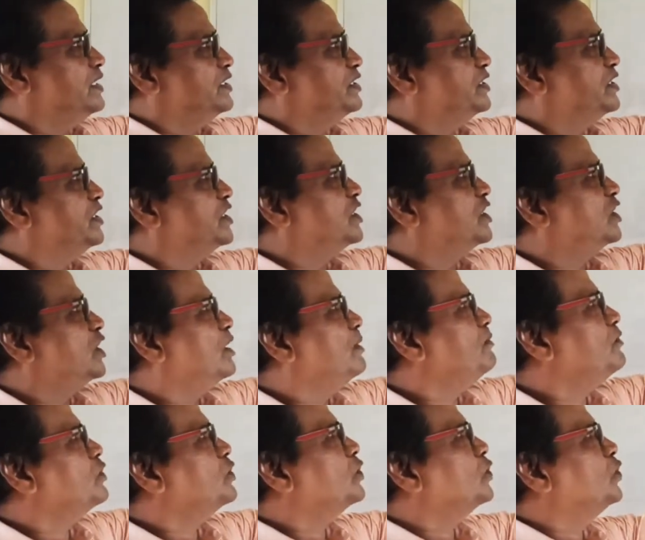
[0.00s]

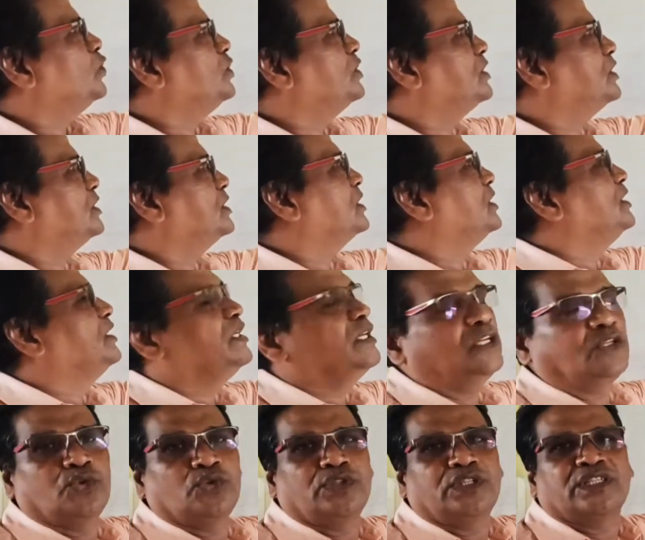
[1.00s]
Systems which
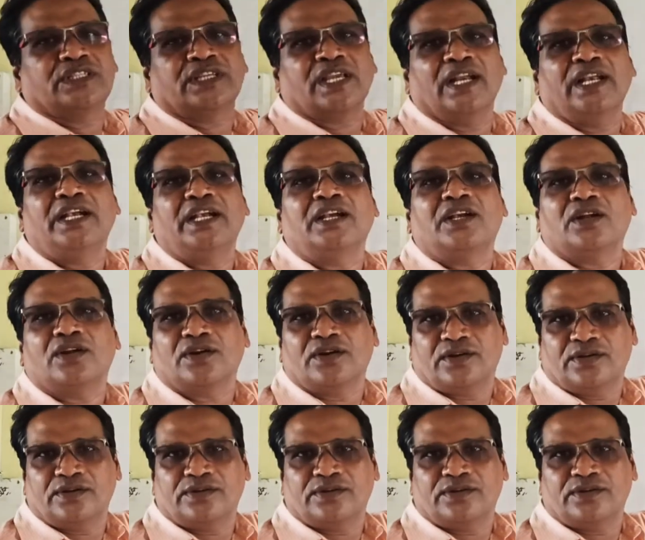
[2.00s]
deals with the skeleton.